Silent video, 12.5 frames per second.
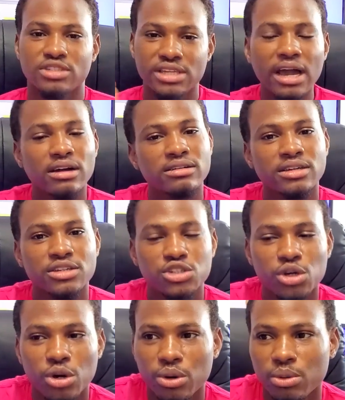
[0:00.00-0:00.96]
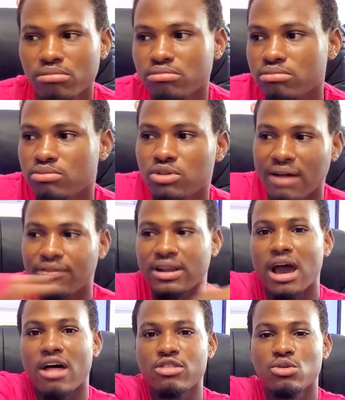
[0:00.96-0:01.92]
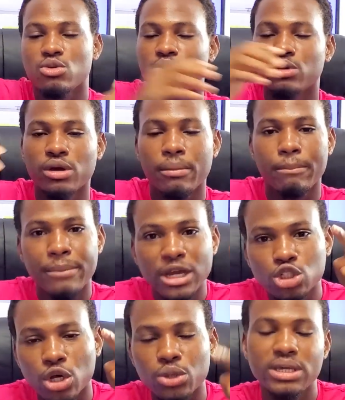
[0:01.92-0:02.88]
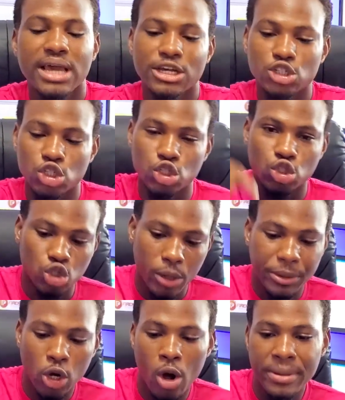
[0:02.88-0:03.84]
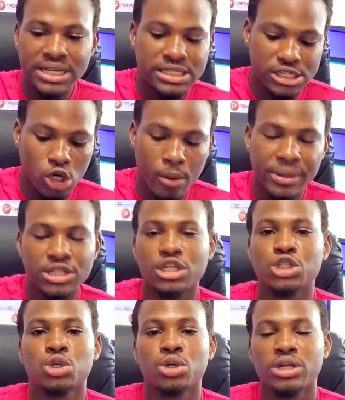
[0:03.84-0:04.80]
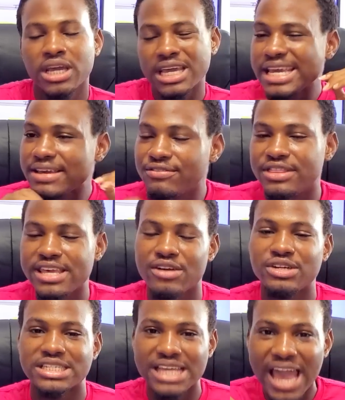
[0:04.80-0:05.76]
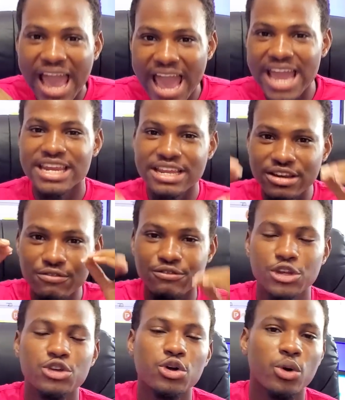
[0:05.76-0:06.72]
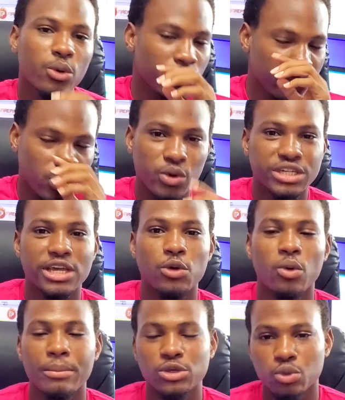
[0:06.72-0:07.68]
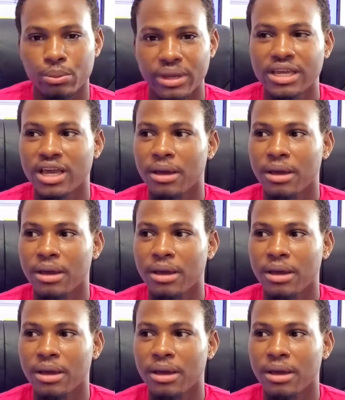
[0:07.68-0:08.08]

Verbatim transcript: yeah, so without further ado, make sure you guys drop a comment in the comment section if there is any video request that you want me to make